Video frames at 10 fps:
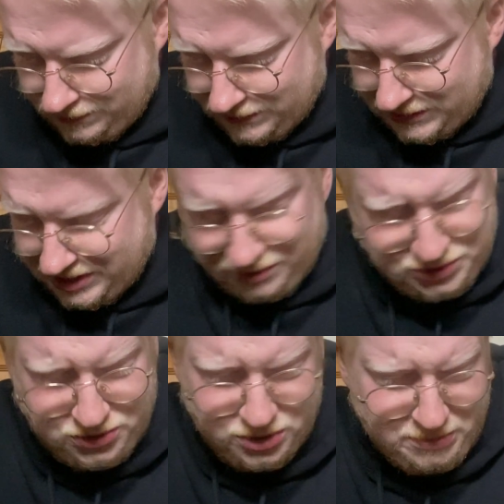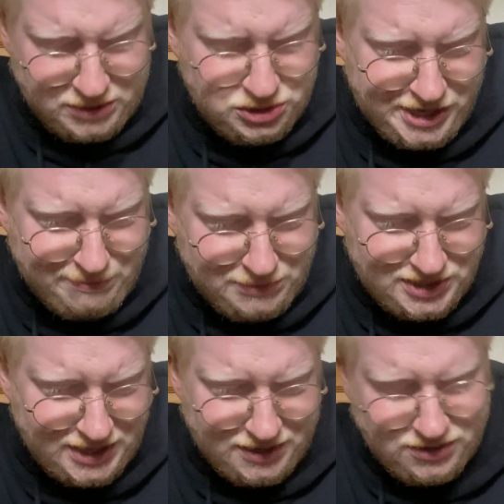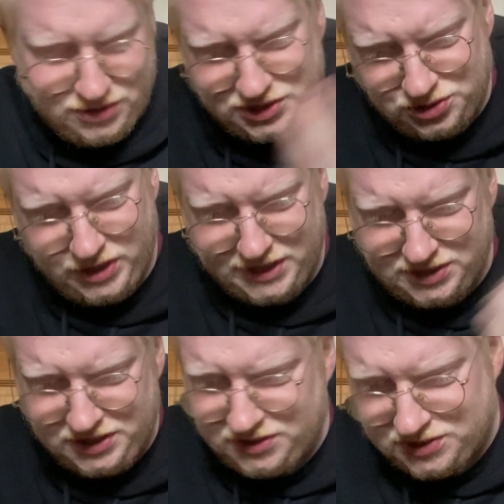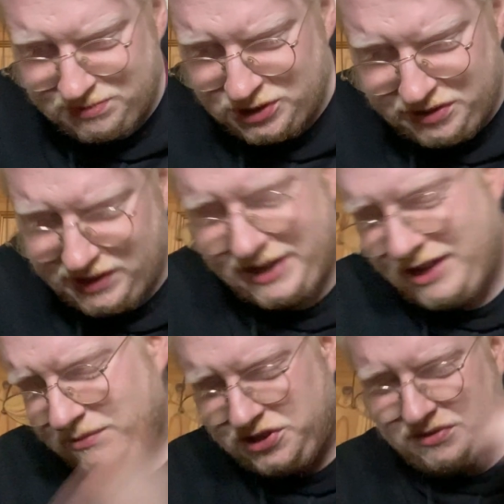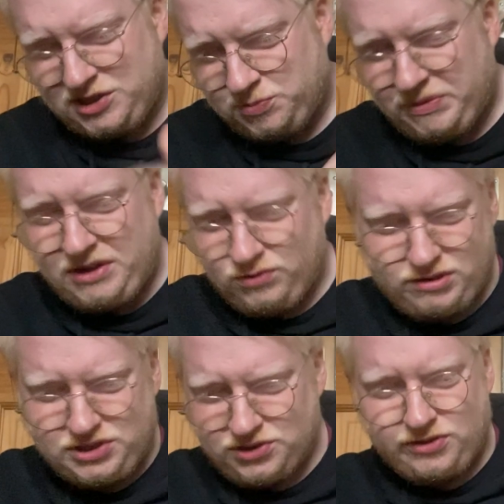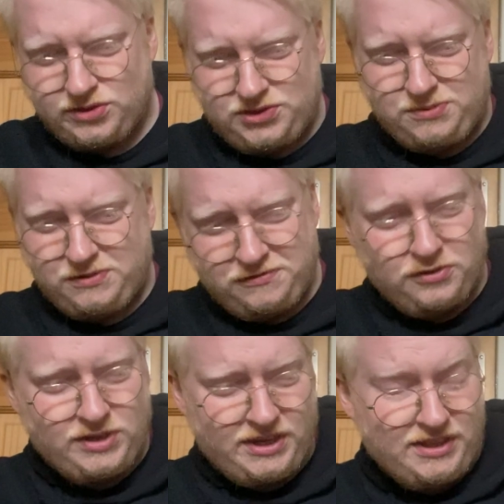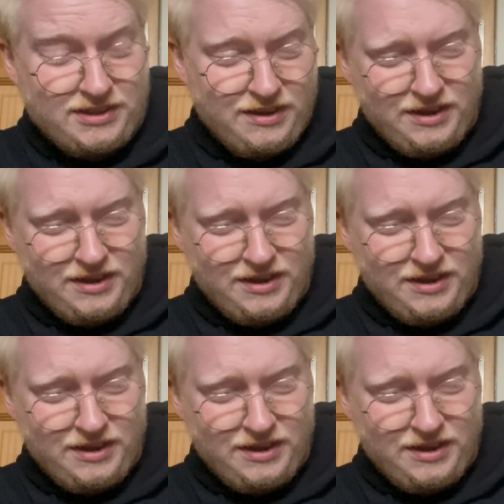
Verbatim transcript: see, I was talking about gyms and I got distracted because I'm doing, I keep doing this bit where I talk to a fucking,